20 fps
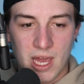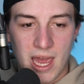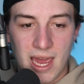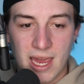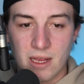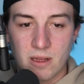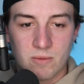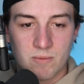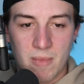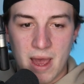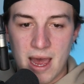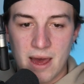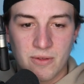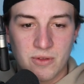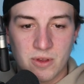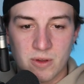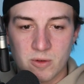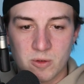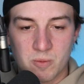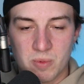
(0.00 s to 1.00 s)
hate
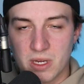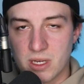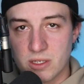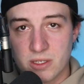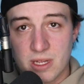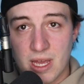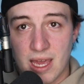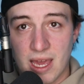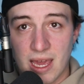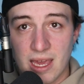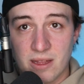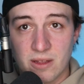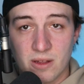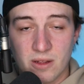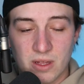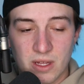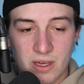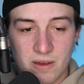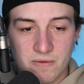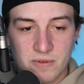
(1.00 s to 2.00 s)
Matthews because they hate the
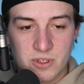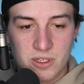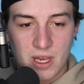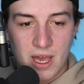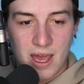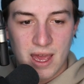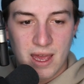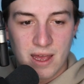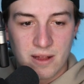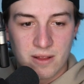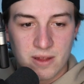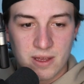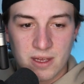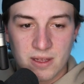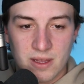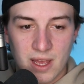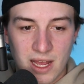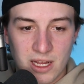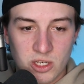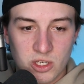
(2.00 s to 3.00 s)
Leafs and the
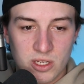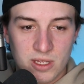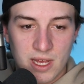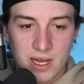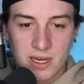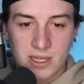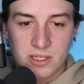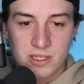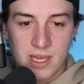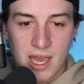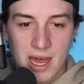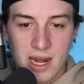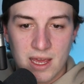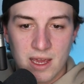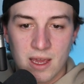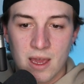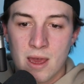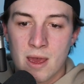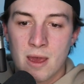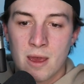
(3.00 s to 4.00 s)
attention that it's
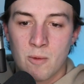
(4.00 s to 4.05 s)
getting.